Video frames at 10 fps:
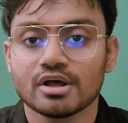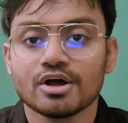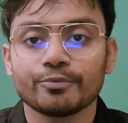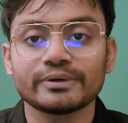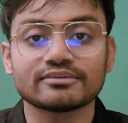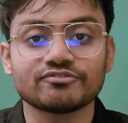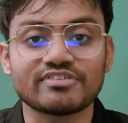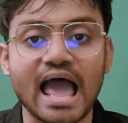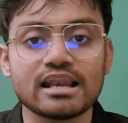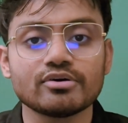with
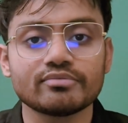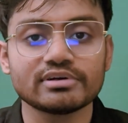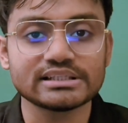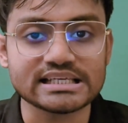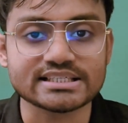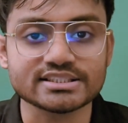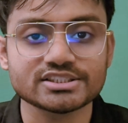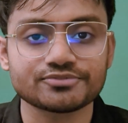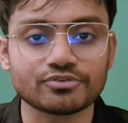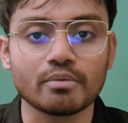valuable lessons
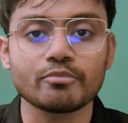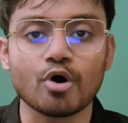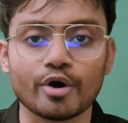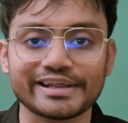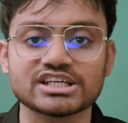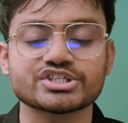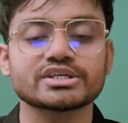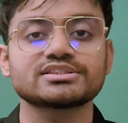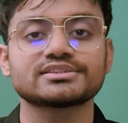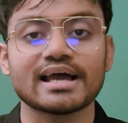from
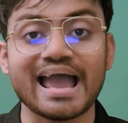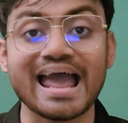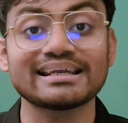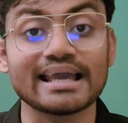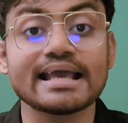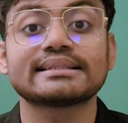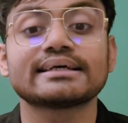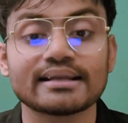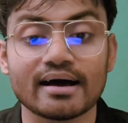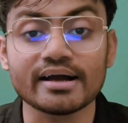Odysseus and
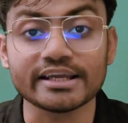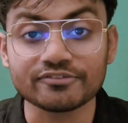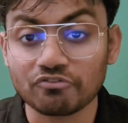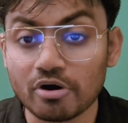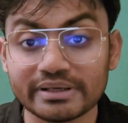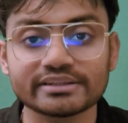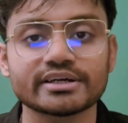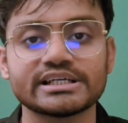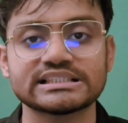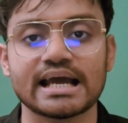Athena informing their
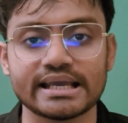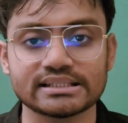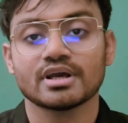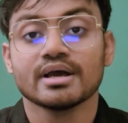designs.